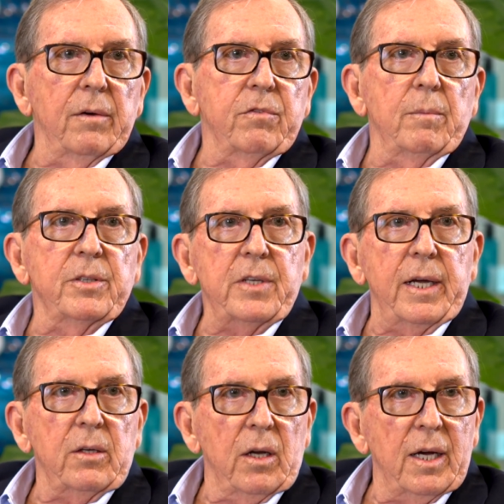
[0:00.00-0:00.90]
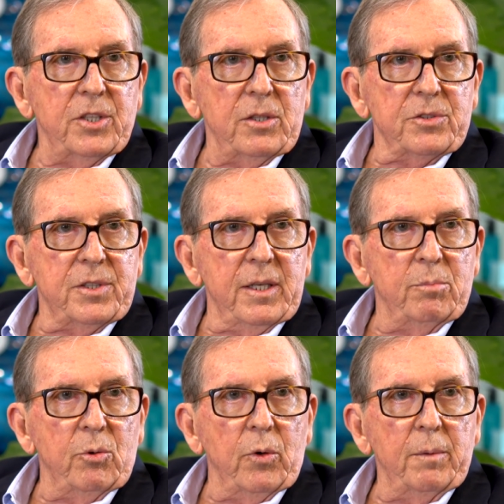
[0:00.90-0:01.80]
from a psychological
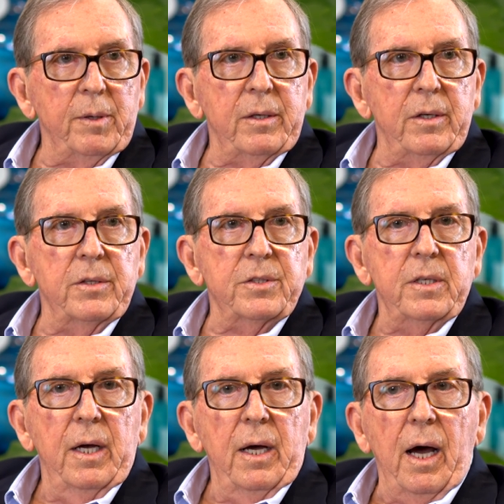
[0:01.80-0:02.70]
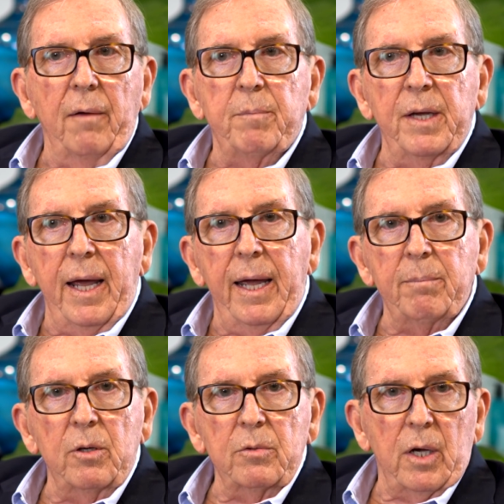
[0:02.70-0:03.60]
standpoint, because
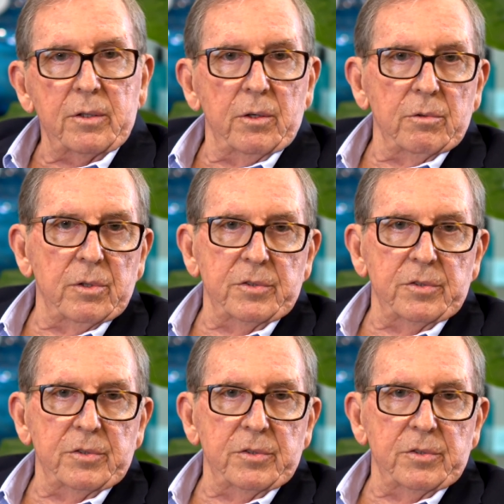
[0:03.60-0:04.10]
Dr.